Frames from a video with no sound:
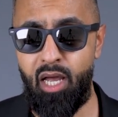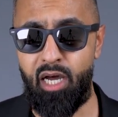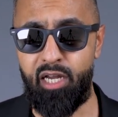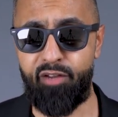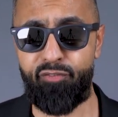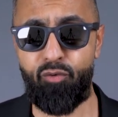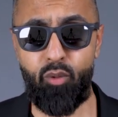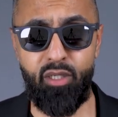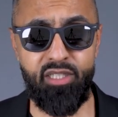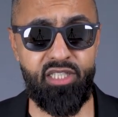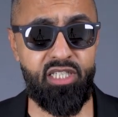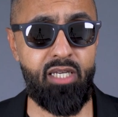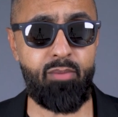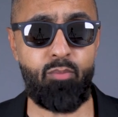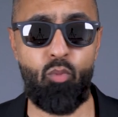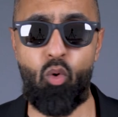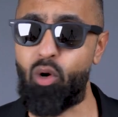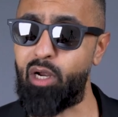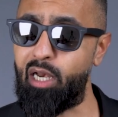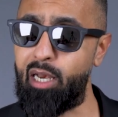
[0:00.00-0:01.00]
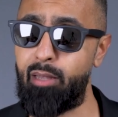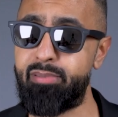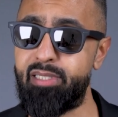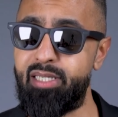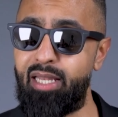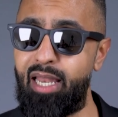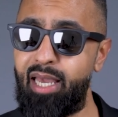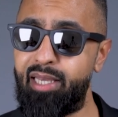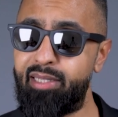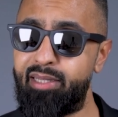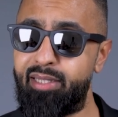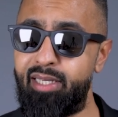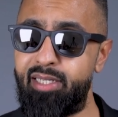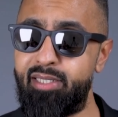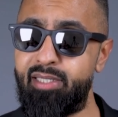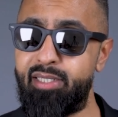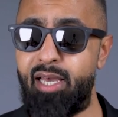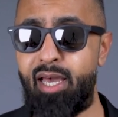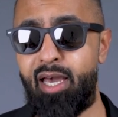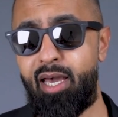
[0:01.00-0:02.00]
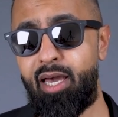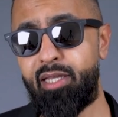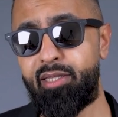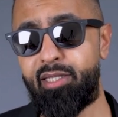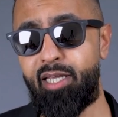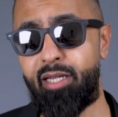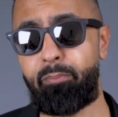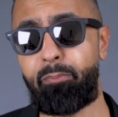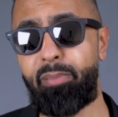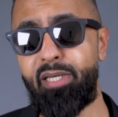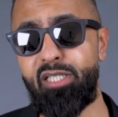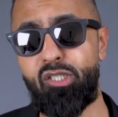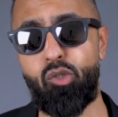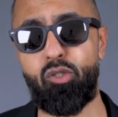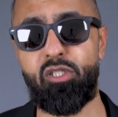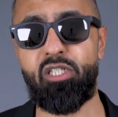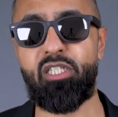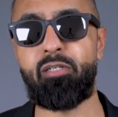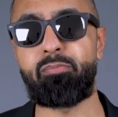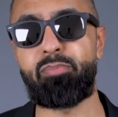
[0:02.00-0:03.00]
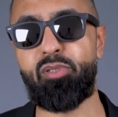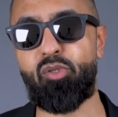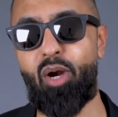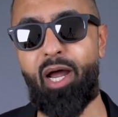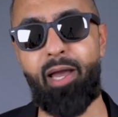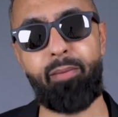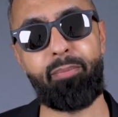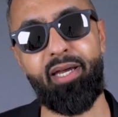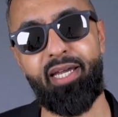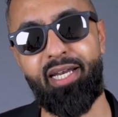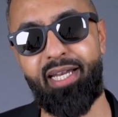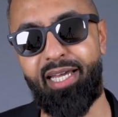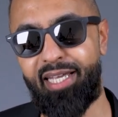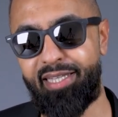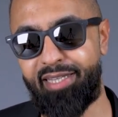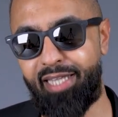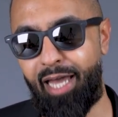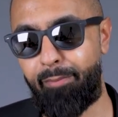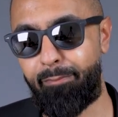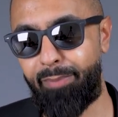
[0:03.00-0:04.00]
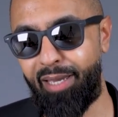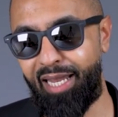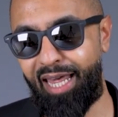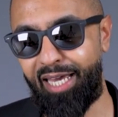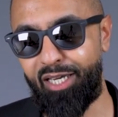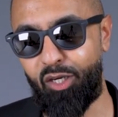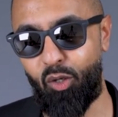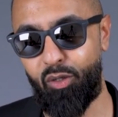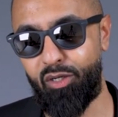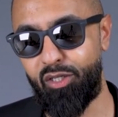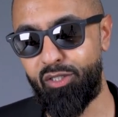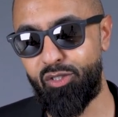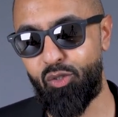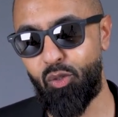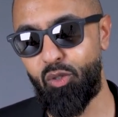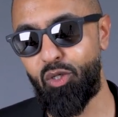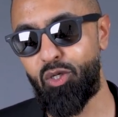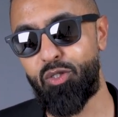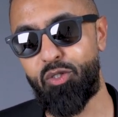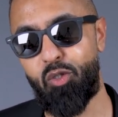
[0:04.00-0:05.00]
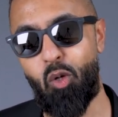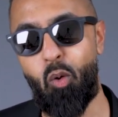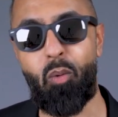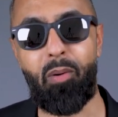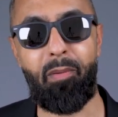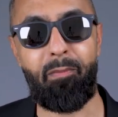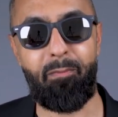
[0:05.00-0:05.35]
And if you want to see more clips like this, then be sure to subscribe and hit that bell icon so you don't